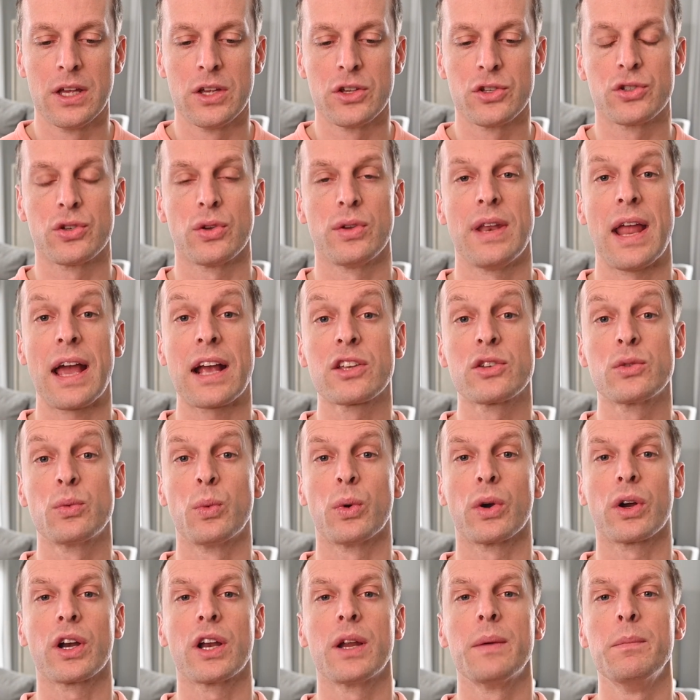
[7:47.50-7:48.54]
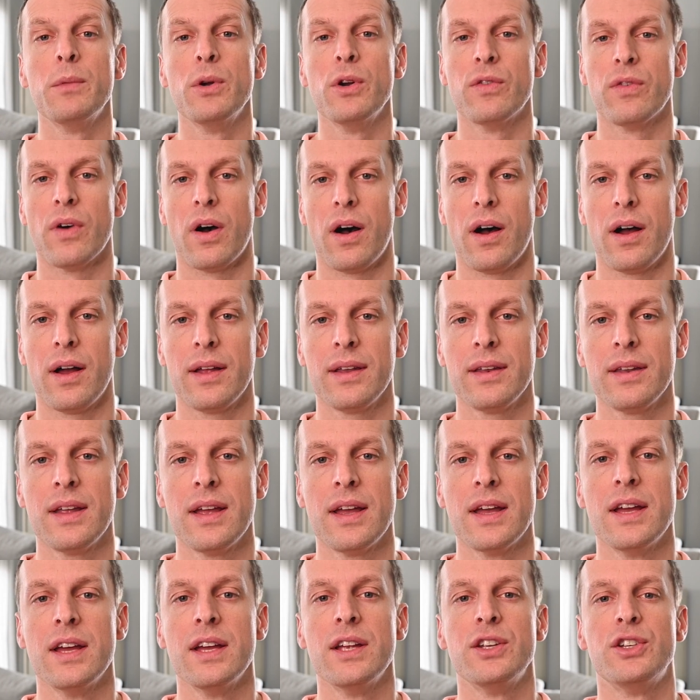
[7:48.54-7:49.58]
So next we're gonna move on
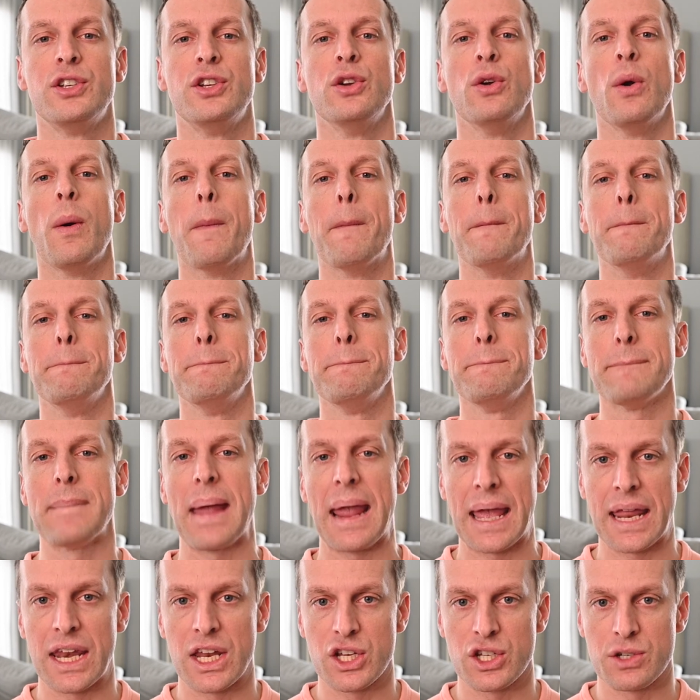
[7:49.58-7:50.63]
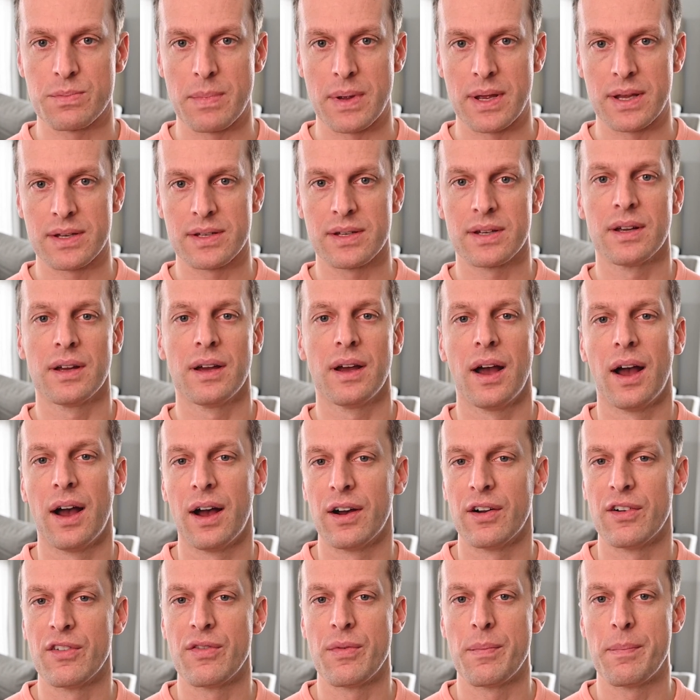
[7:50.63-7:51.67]
to management
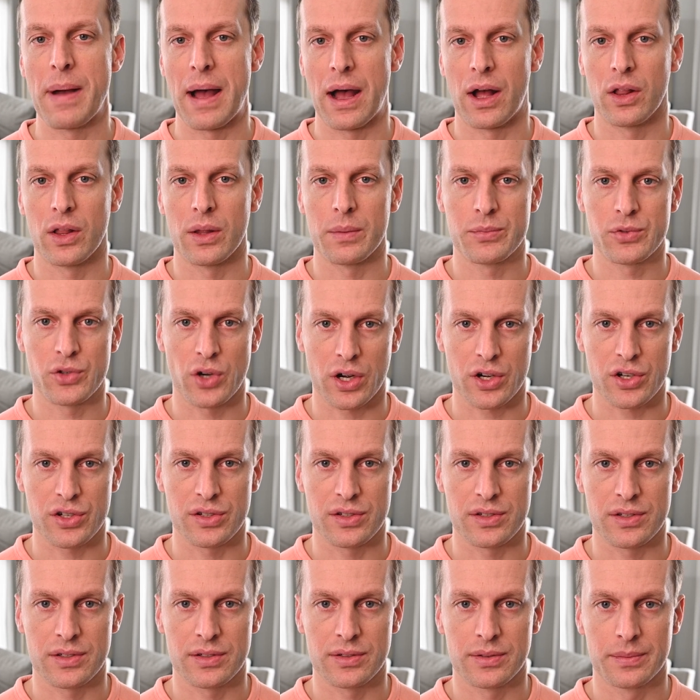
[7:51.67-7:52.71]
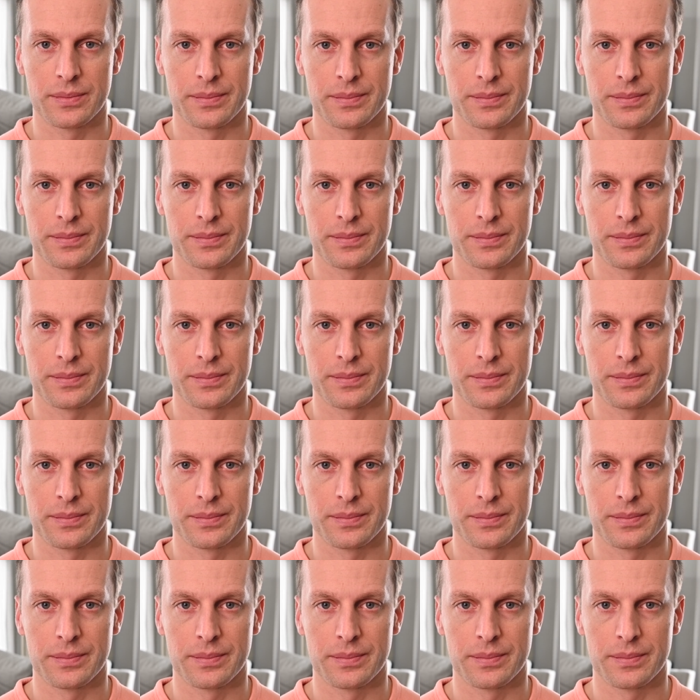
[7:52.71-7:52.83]
of bowel obstructions.